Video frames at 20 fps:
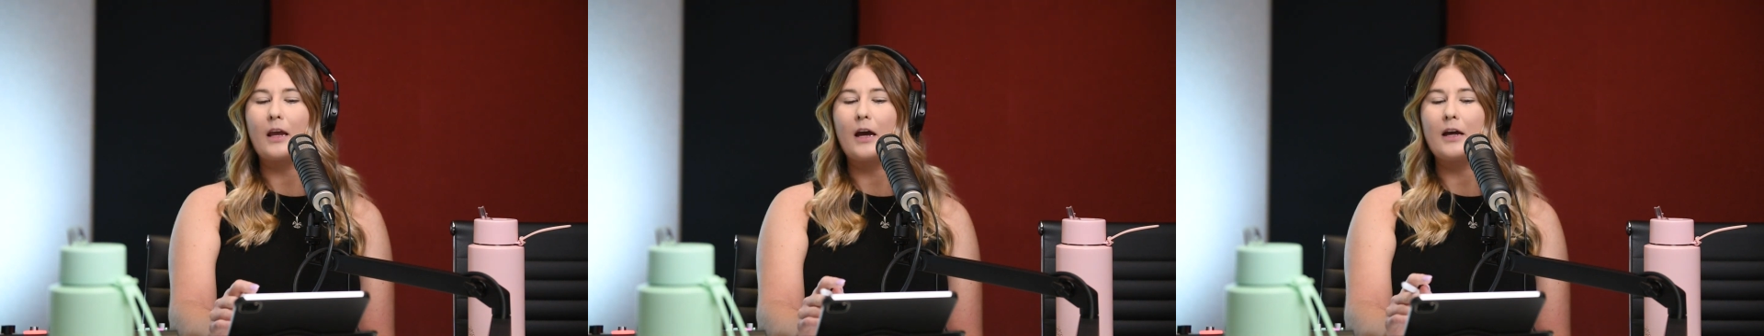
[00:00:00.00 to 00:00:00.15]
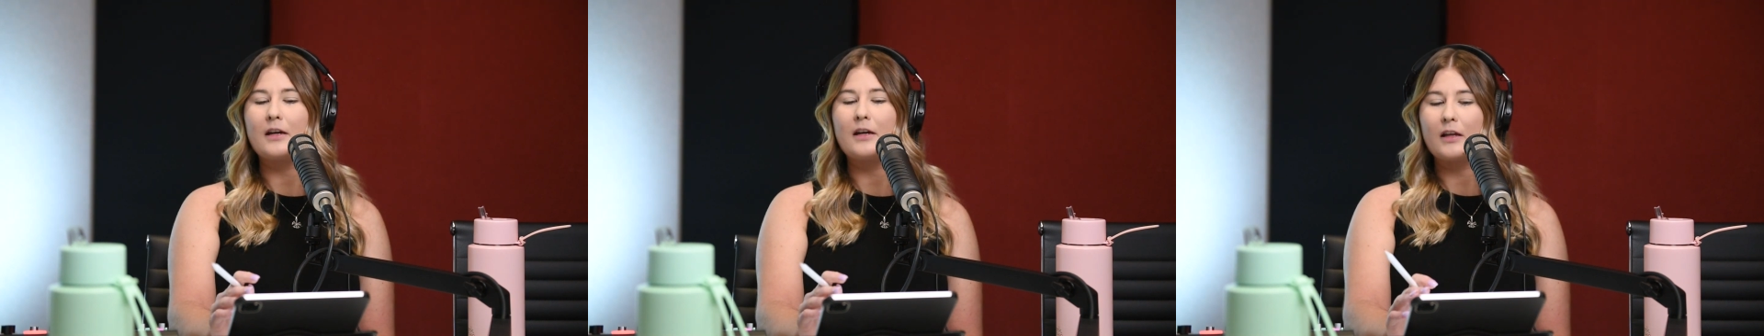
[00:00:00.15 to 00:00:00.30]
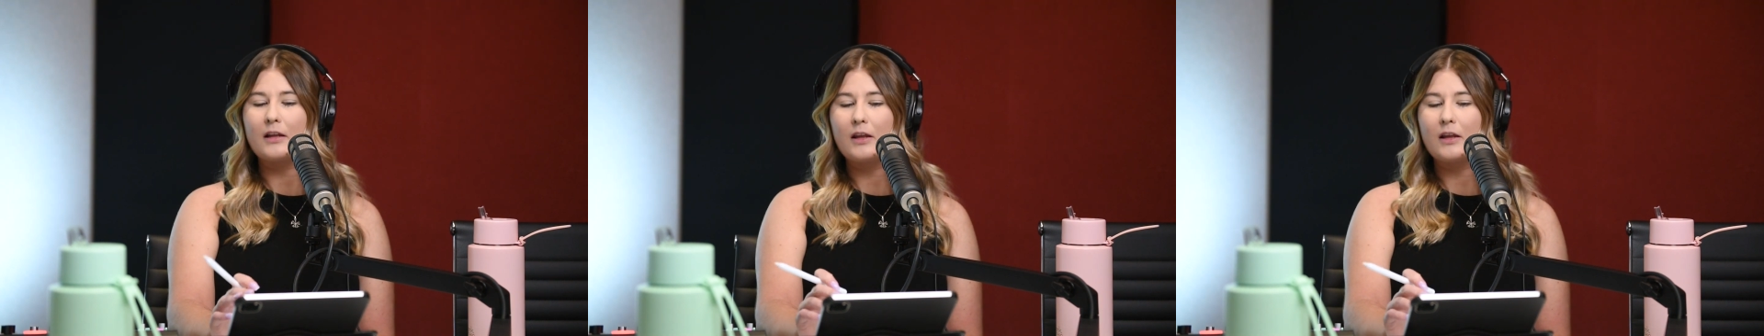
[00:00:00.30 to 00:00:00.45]

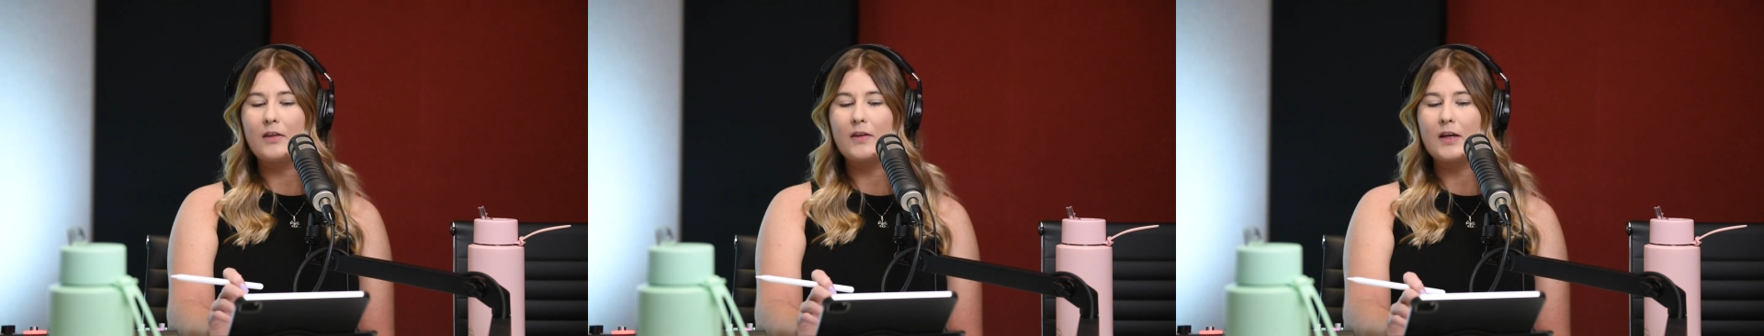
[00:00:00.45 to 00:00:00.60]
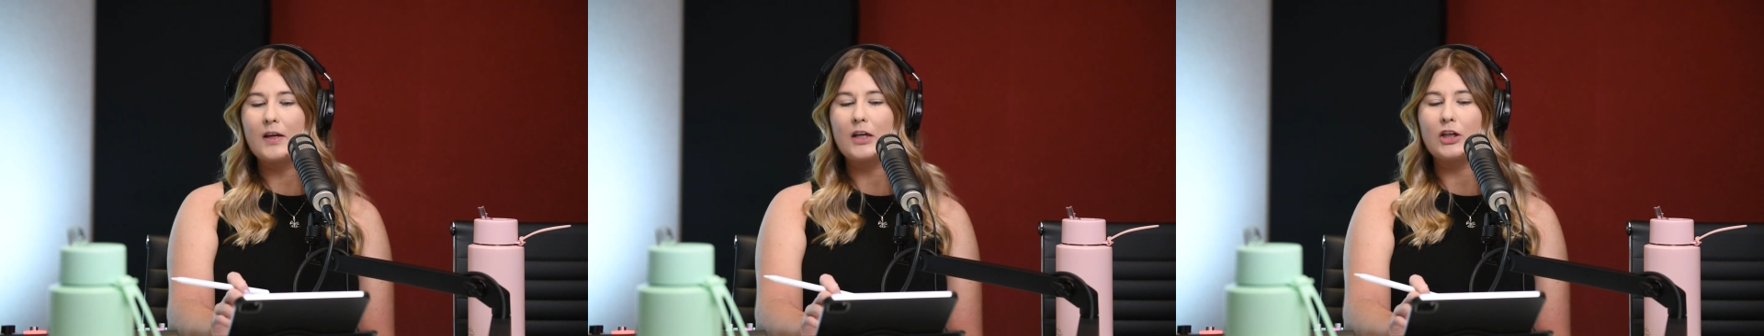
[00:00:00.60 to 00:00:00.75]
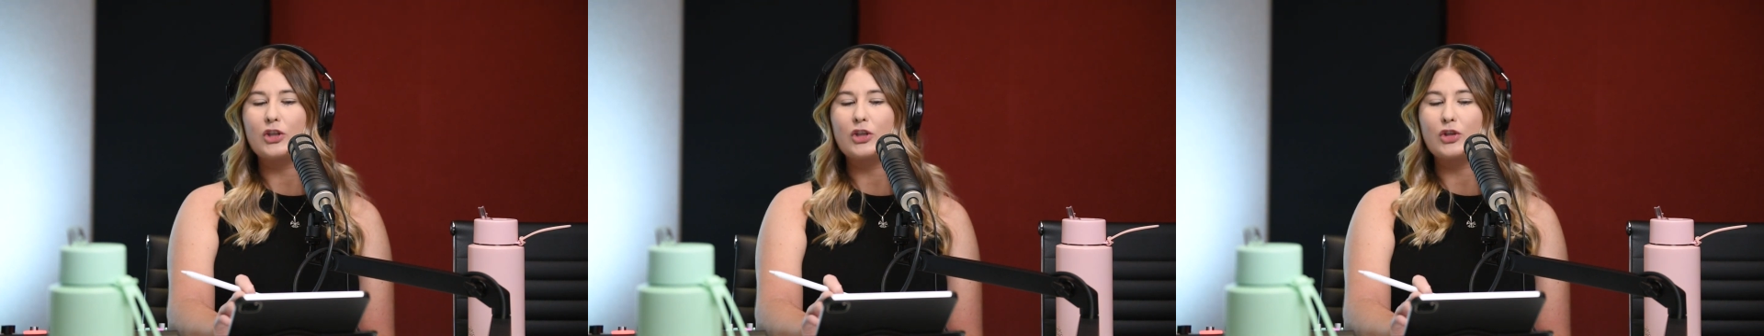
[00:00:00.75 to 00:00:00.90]
Another
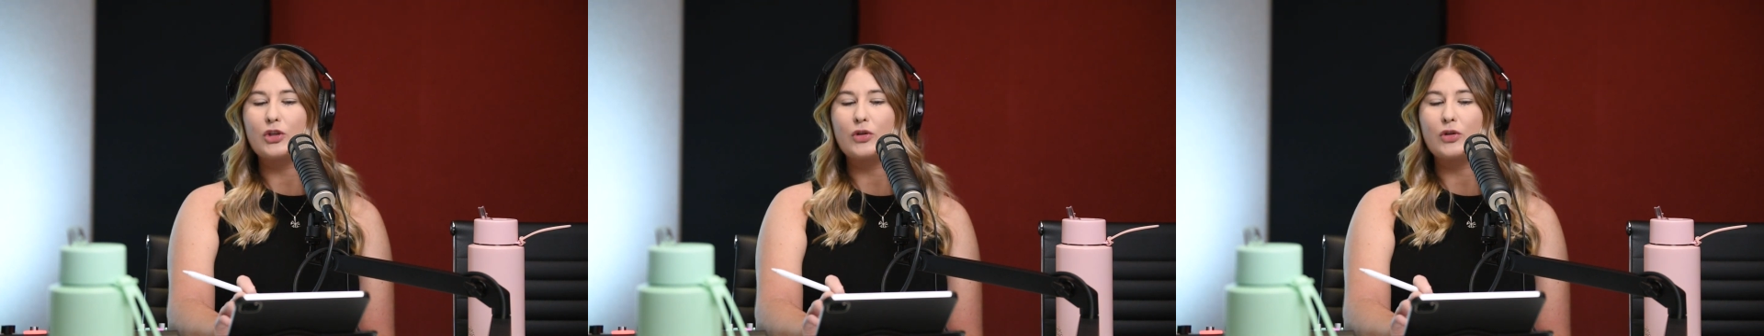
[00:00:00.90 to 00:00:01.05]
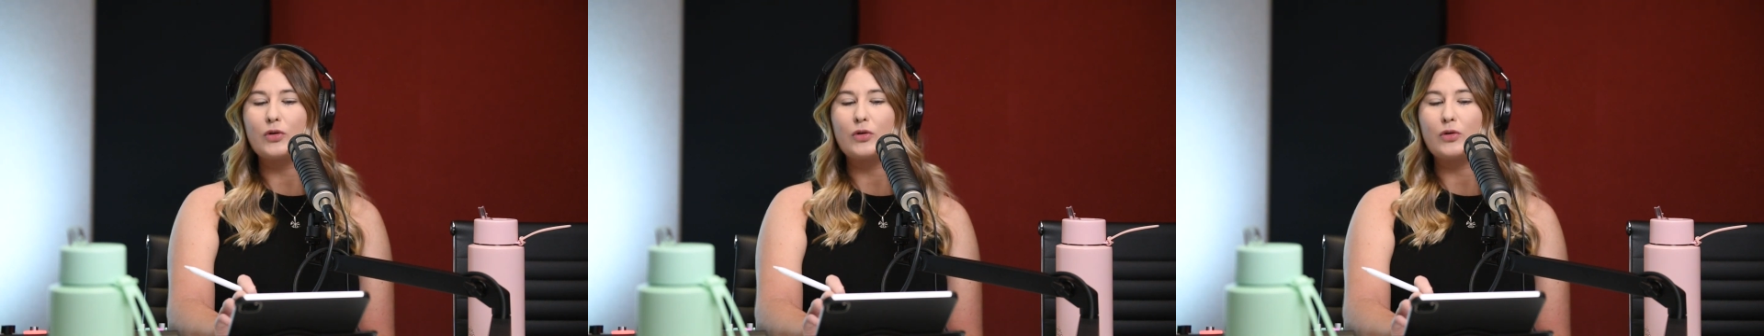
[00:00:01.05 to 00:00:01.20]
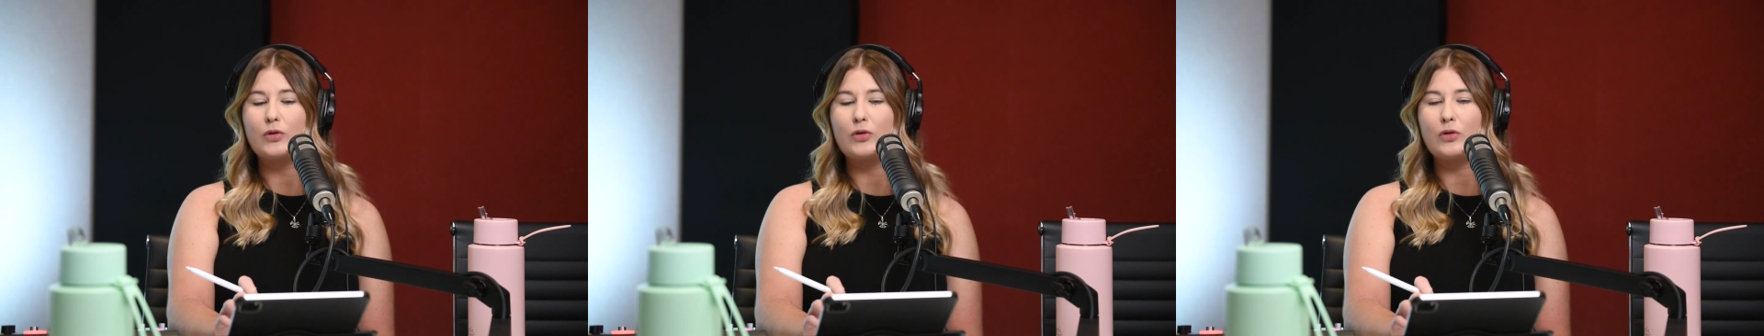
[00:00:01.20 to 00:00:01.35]
thing
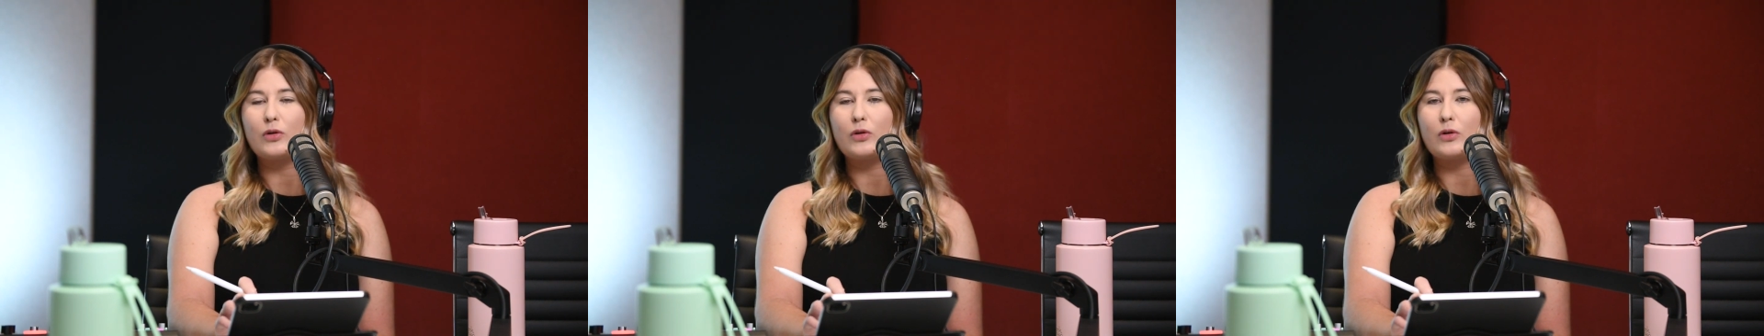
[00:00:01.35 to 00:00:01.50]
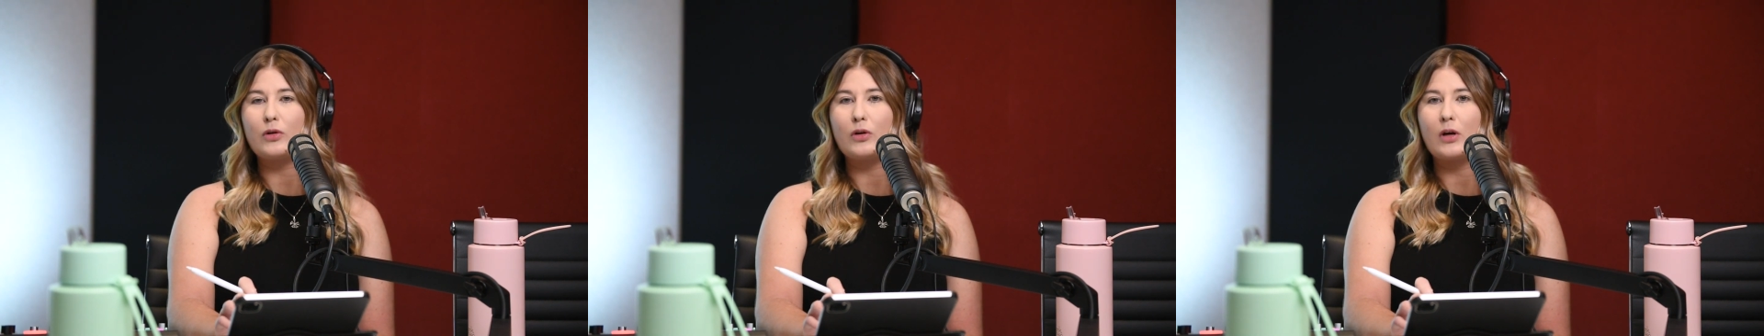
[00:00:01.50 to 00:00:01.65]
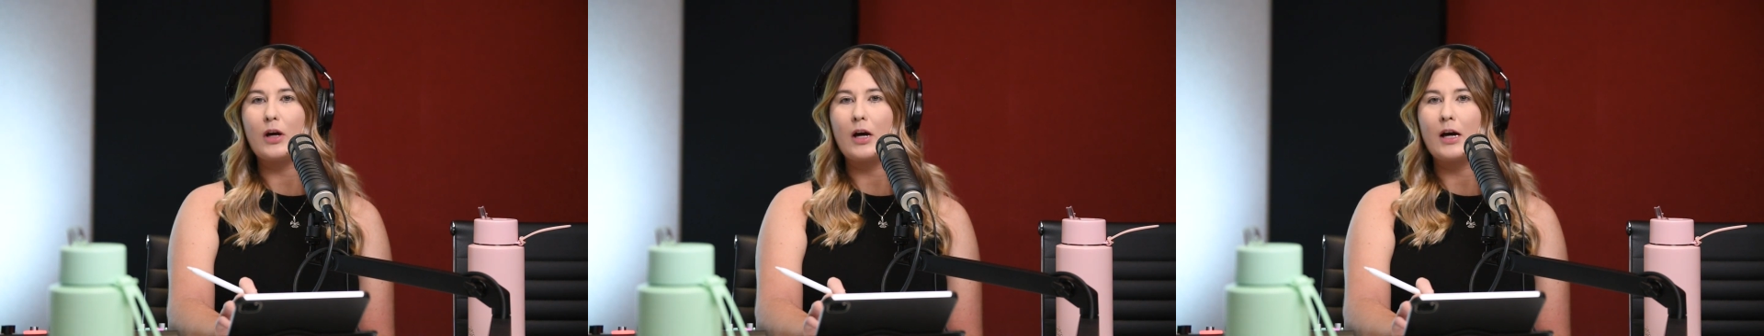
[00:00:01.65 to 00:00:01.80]

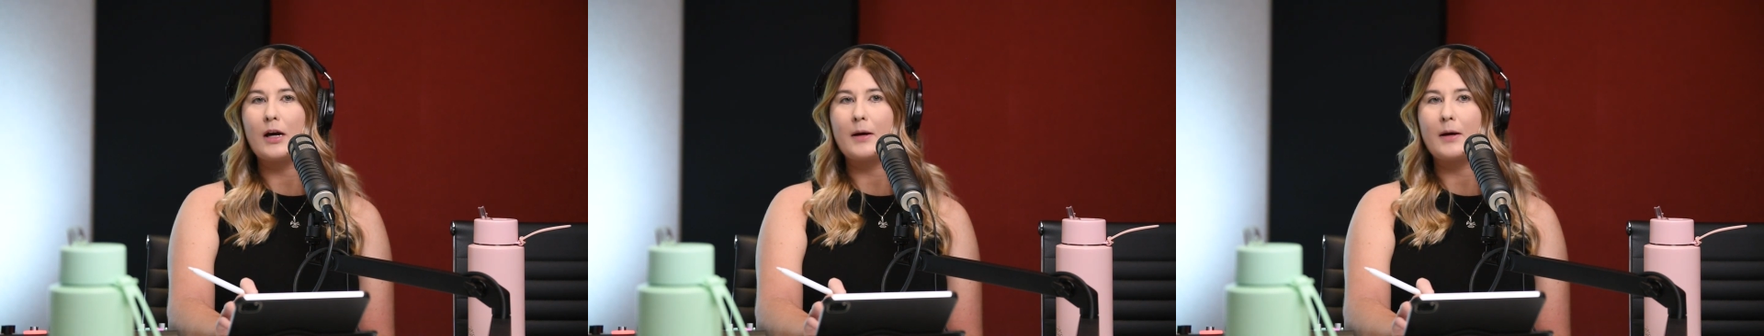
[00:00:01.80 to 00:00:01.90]
to